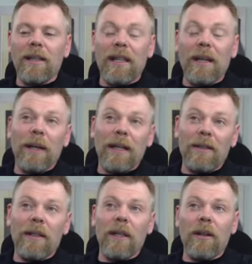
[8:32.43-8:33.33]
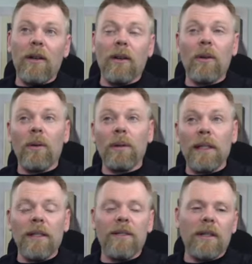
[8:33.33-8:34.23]
Say, well, on cold
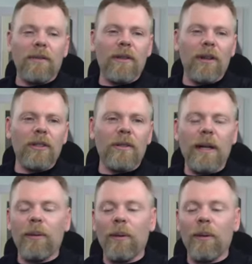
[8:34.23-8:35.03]
leads, a conversion rate,